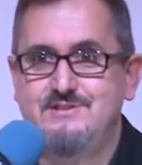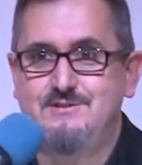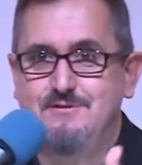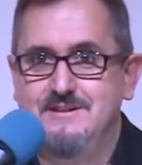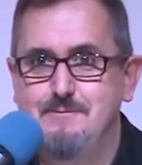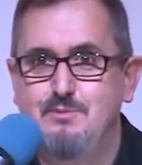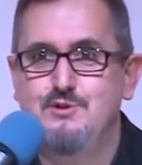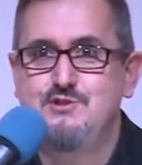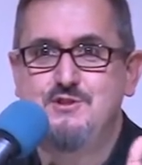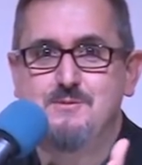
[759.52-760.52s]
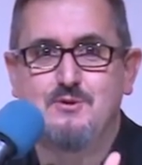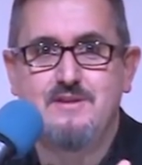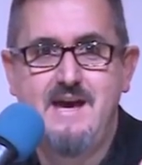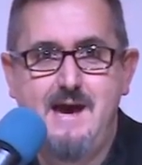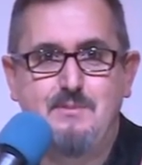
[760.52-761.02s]
to really push them or
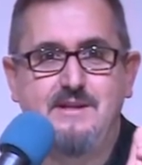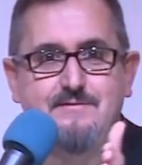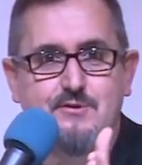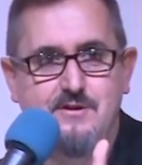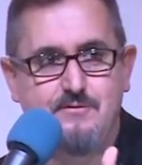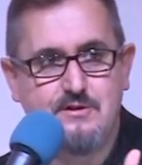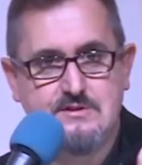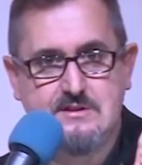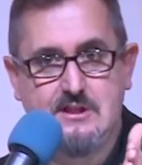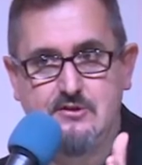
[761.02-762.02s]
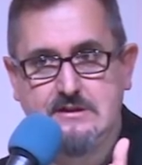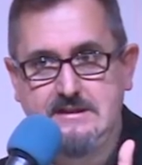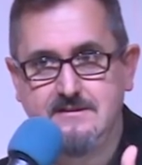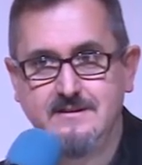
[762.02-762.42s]
they're happening very, very slowly.